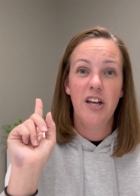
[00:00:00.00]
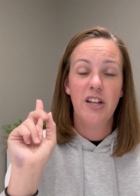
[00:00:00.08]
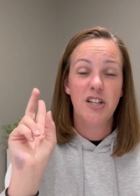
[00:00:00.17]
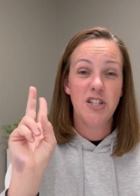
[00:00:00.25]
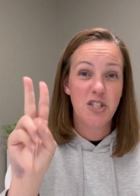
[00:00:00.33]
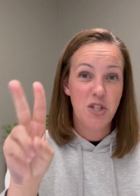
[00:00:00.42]

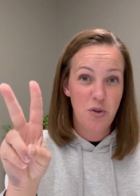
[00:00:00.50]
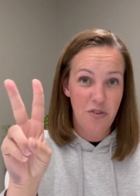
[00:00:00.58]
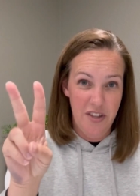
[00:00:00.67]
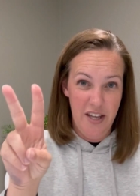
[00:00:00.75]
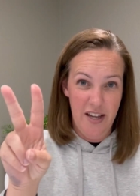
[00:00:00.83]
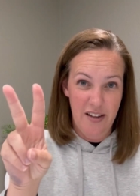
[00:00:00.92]
the two
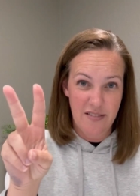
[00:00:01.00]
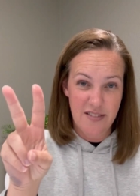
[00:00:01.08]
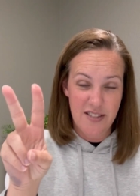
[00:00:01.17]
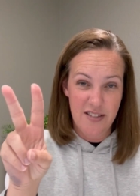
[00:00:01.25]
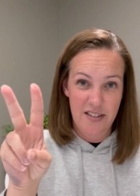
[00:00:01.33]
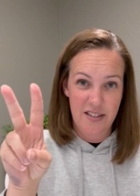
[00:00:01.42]

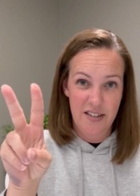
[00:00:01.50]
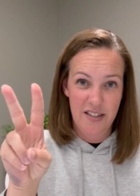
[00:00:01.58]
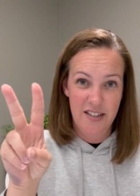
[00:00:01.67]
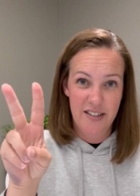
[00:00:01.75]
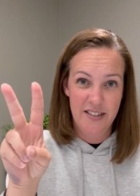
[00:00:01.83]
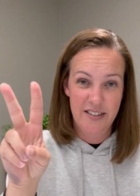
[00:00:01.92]
things,
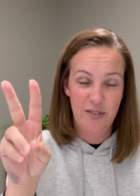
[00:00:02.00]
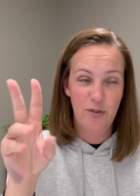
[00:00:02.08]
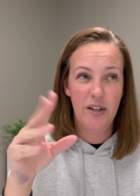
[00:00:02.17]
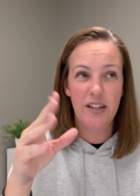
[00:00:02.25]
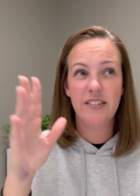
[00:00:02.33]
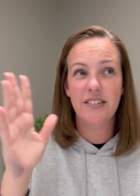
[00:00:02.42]

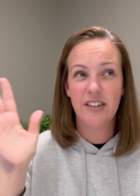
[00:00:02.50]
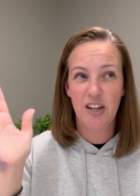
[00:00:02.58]
well,